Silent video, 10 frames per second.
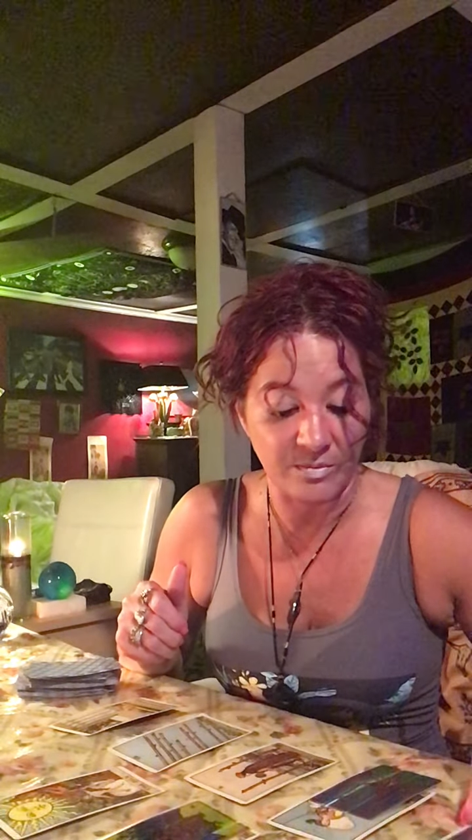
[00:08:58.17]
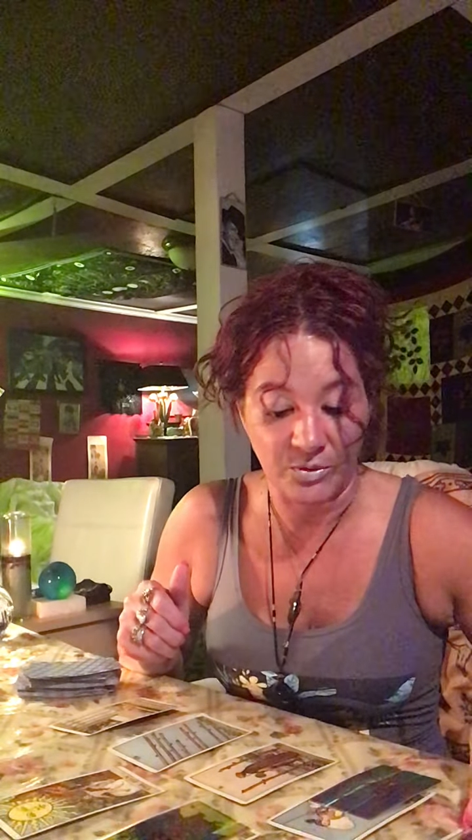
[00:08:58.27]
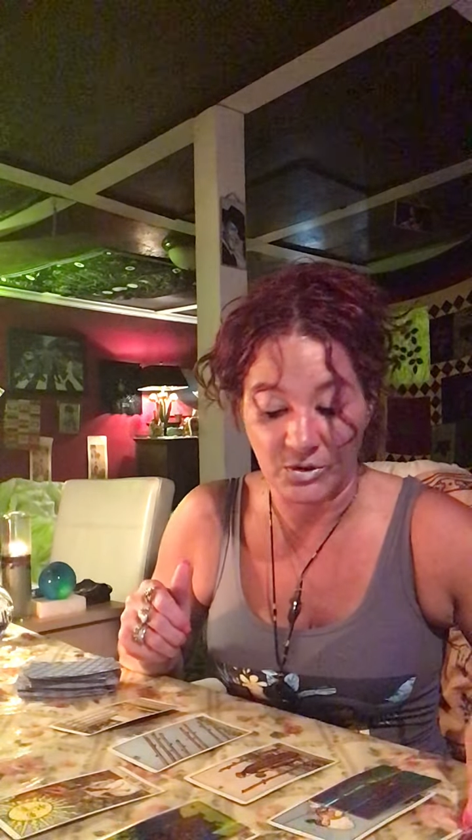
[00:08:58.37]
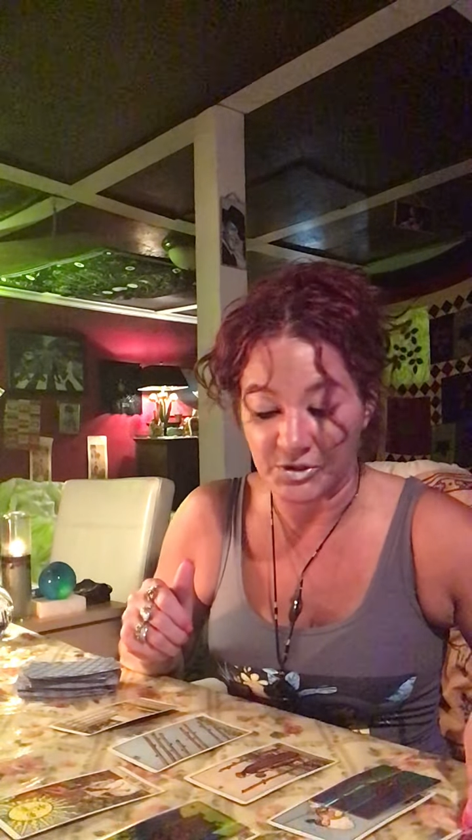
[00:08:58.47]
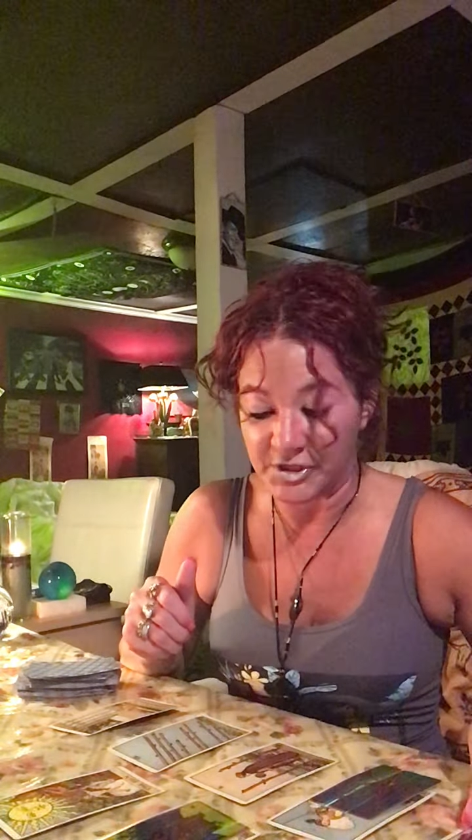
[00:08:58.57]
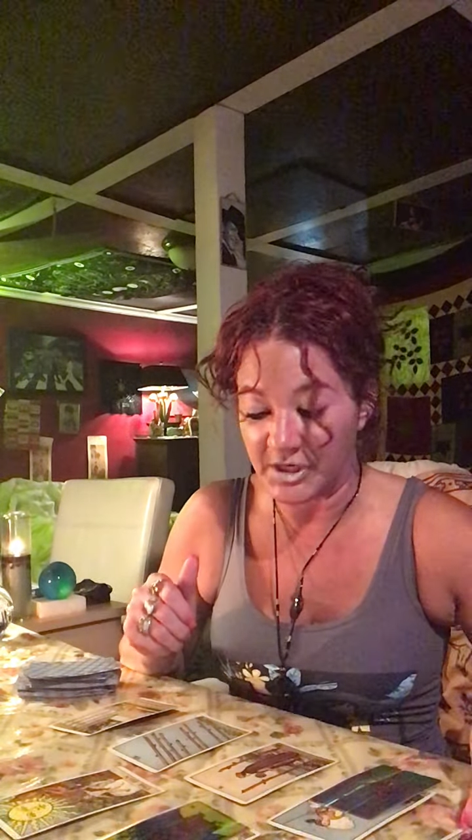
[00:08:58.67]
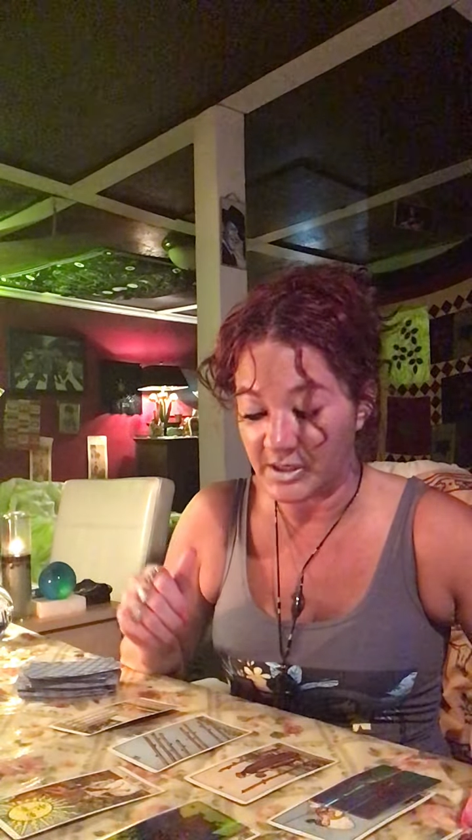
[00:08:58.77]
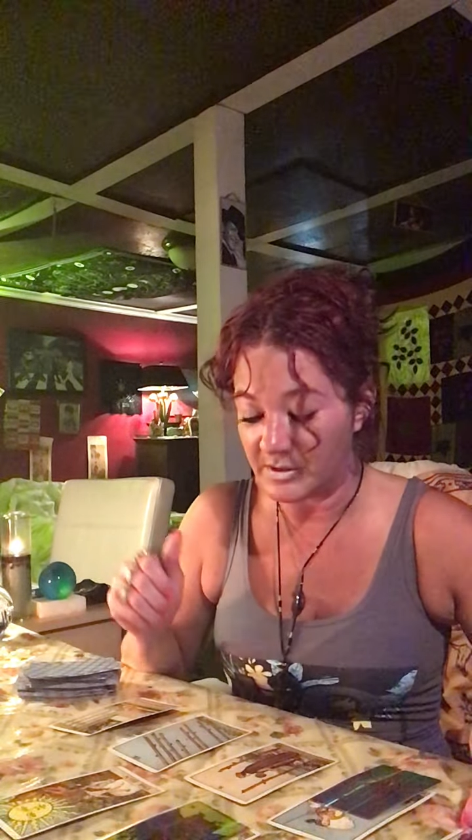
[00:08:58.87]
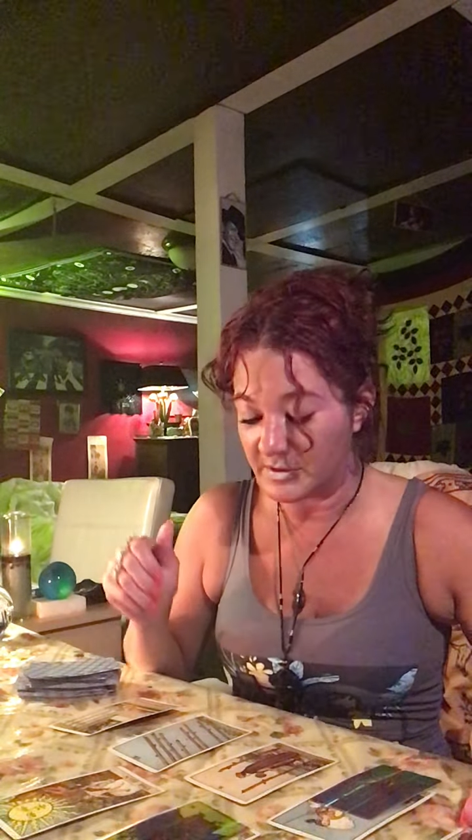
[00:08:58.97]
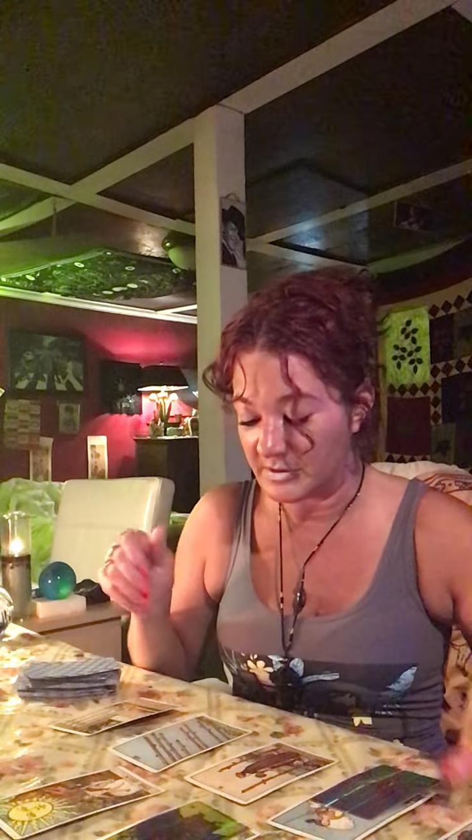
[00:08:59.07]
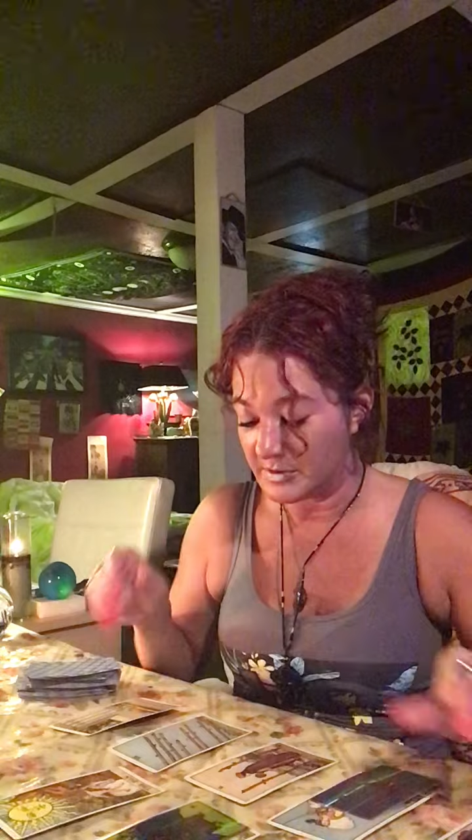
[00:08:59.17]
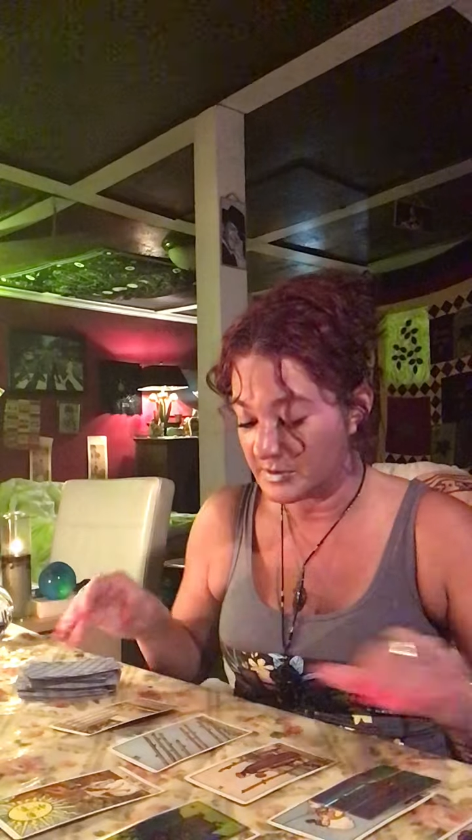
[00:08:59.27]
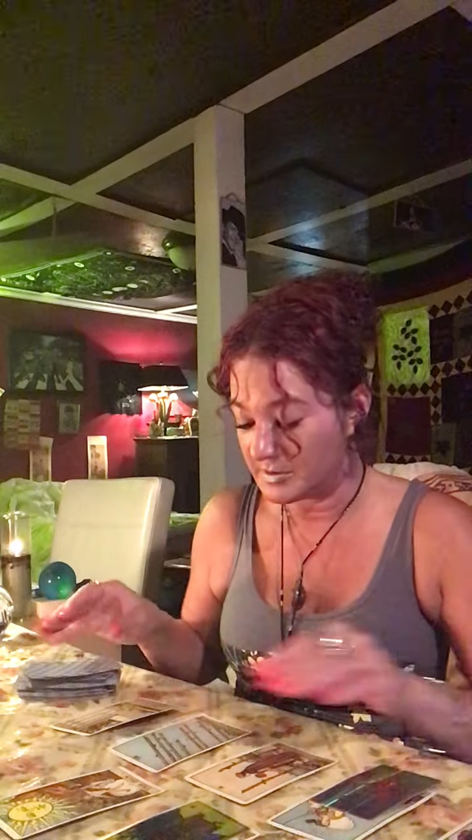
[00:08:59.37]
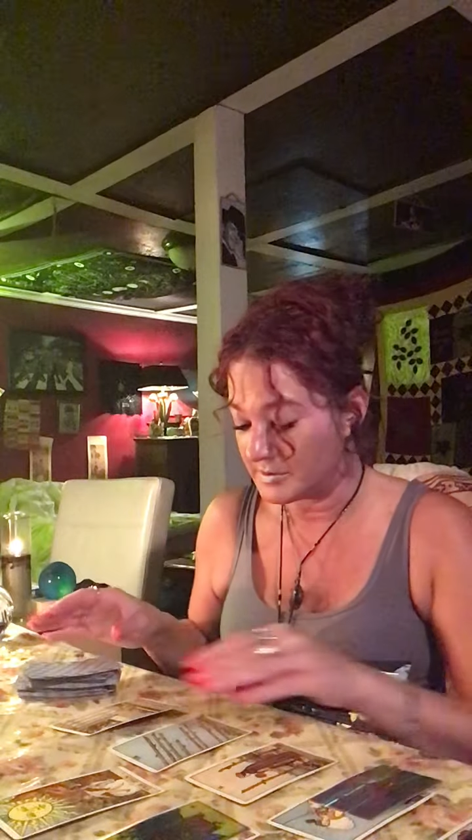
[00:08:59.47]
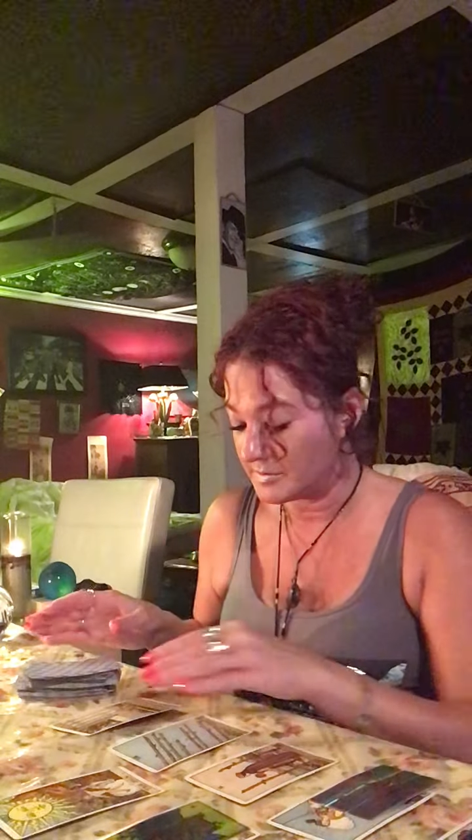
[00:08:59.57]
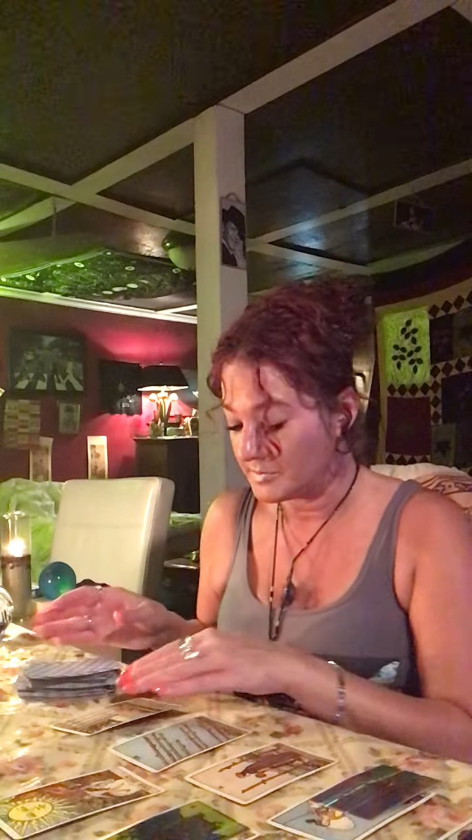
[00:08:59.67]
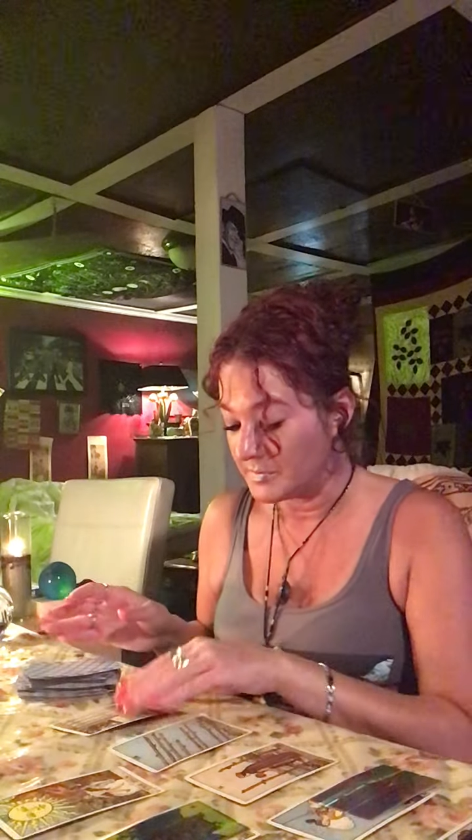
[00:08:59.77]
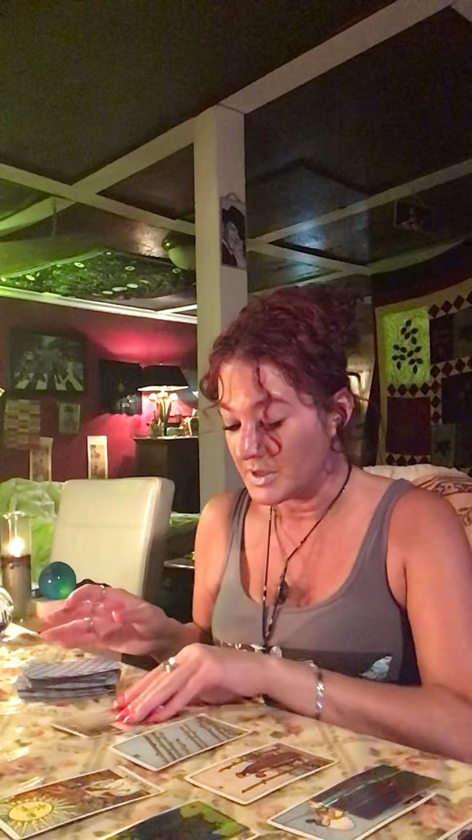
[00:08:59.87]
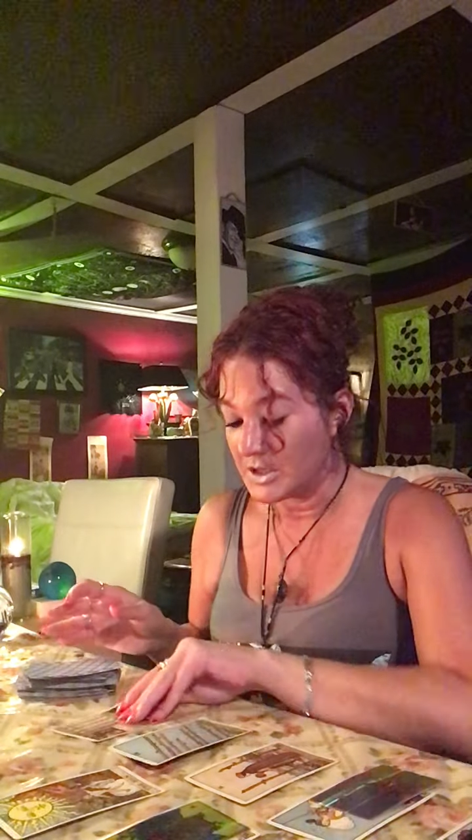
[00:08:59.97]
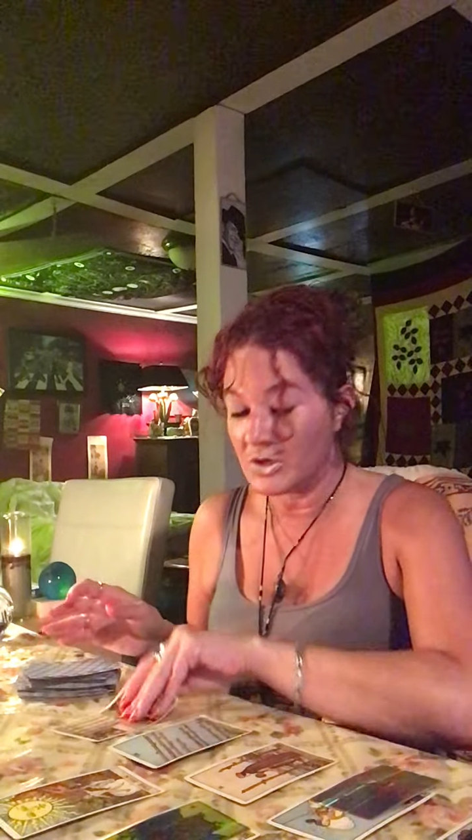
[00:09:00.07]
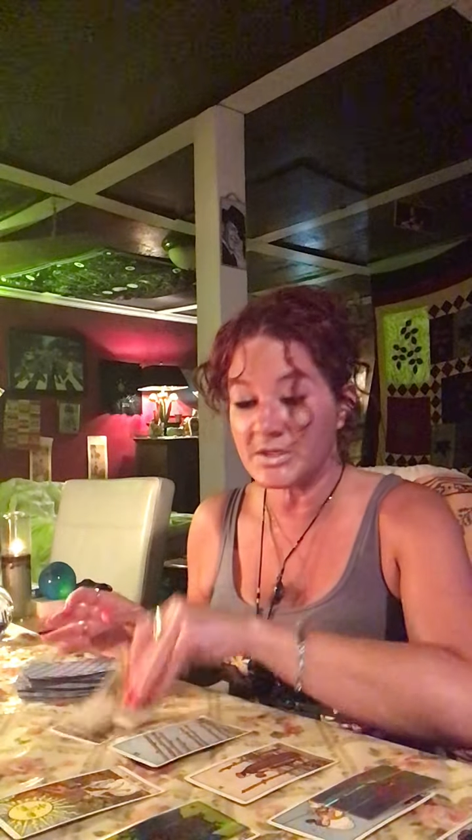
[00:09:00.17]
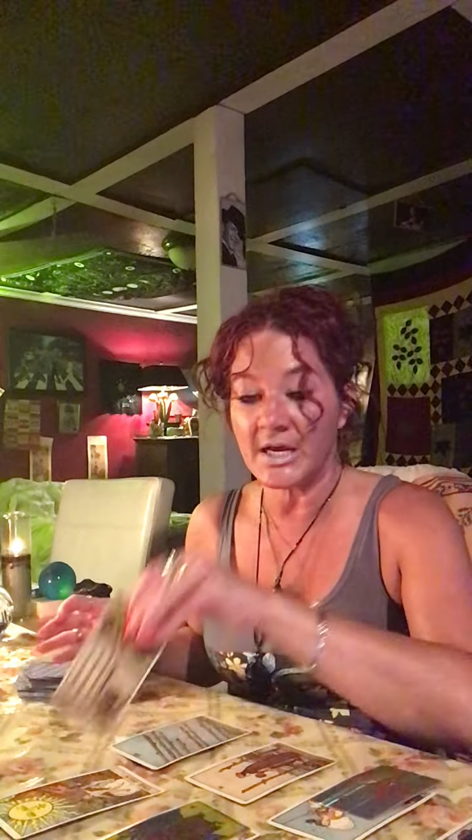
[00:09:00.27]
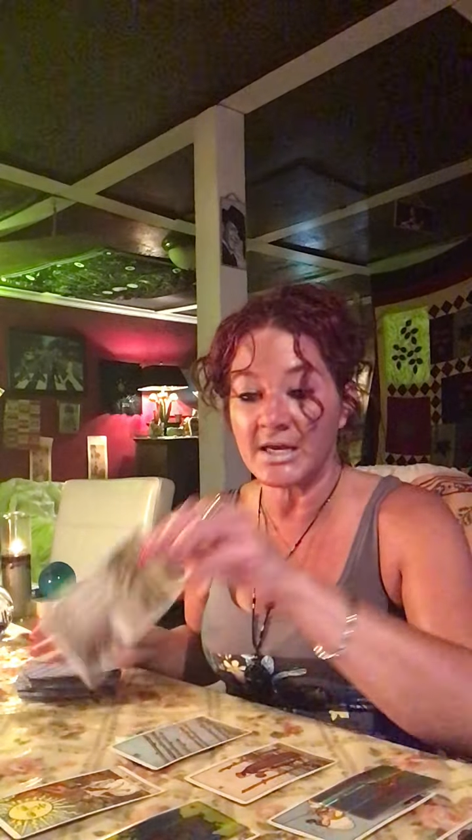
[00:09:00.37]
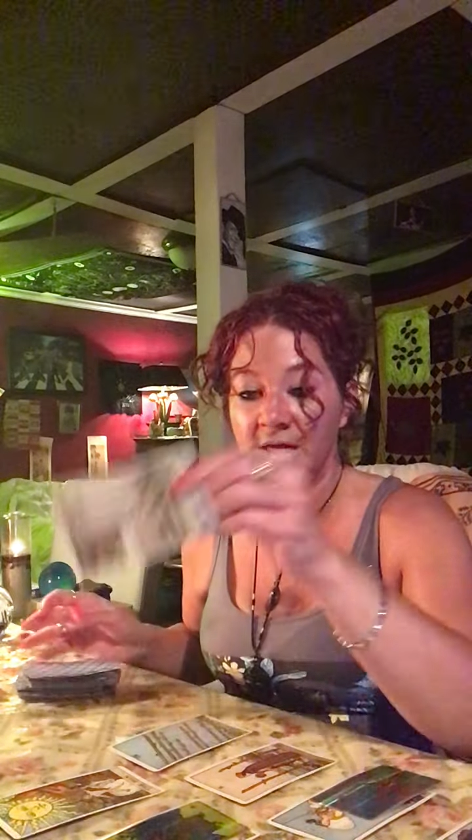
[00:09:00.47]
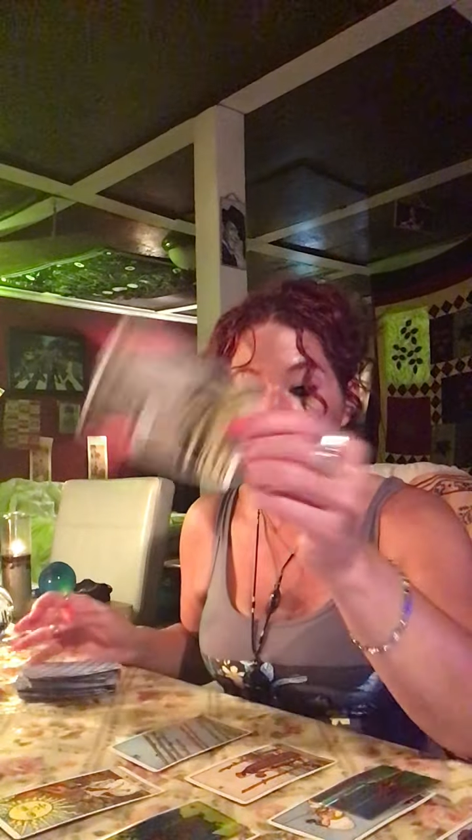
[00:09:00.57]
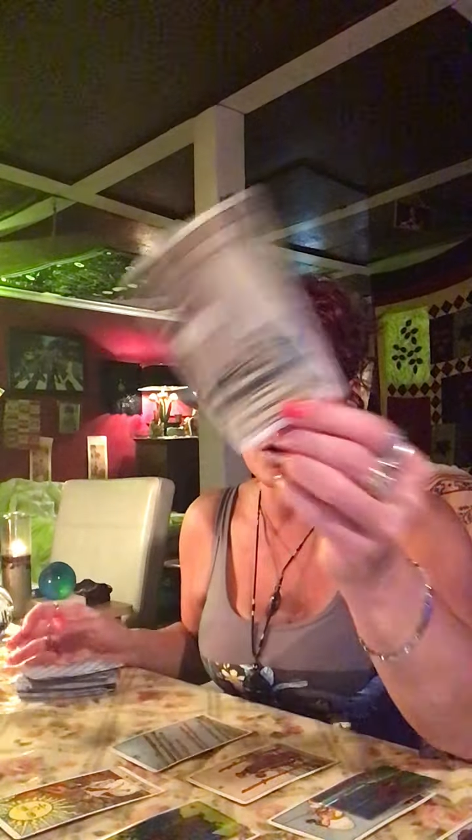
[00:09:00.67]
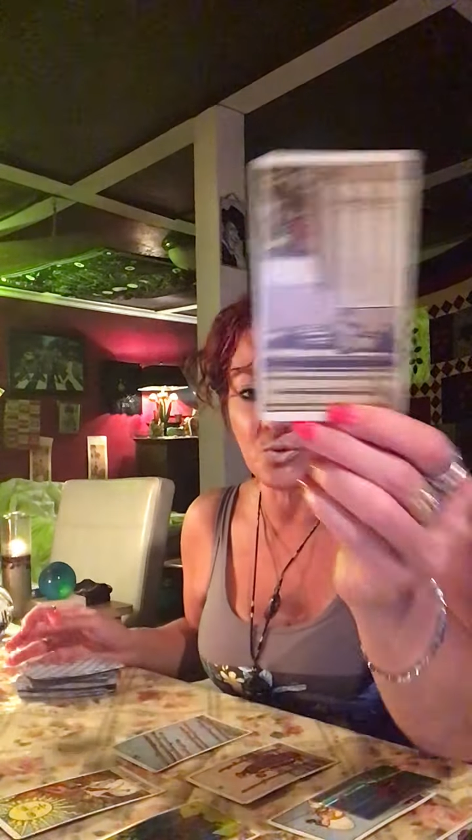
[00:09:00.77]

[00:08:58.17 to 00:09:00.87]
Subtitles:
bullshit. You're taking a